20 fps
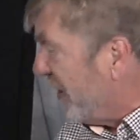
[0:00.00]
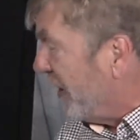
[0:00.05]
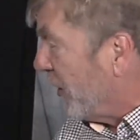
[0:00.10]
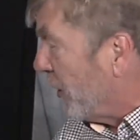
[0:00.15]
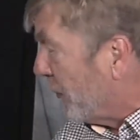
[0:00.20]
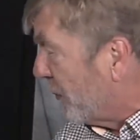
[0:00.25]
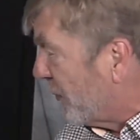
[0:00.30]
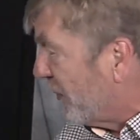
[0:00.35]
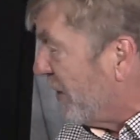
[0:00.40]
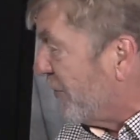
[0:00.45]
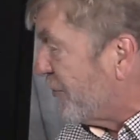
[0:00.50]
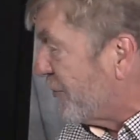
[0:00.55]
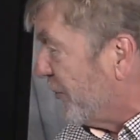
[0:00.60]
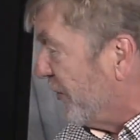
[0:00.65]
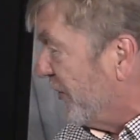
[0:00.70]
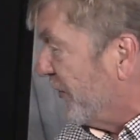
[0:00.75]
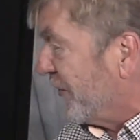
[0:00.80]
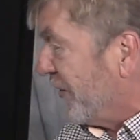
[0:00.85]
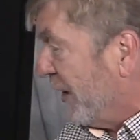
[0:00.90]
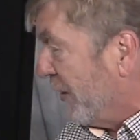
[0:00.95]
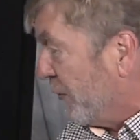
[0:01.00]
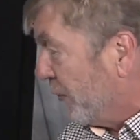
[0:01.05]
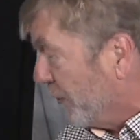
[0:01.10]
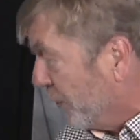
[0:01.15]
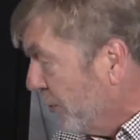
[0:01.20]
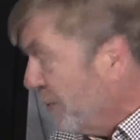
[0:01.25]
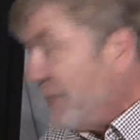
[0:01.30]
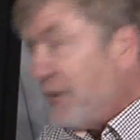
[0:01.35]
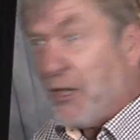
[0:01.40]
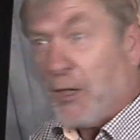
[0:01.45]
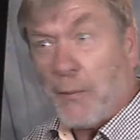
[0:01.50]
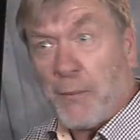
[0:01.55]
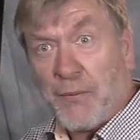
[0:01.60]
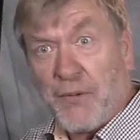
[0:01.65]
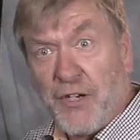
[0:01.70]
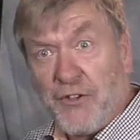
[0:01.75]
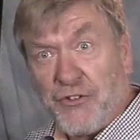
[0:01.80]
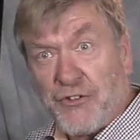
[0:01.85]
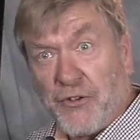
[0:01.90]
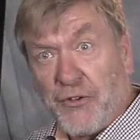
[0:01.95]
air pressure is at room air
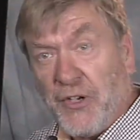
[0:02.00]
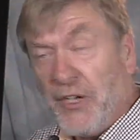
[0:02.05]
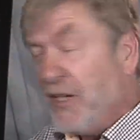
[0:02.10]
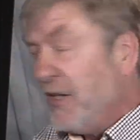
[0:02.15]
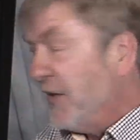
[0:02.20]
pressure,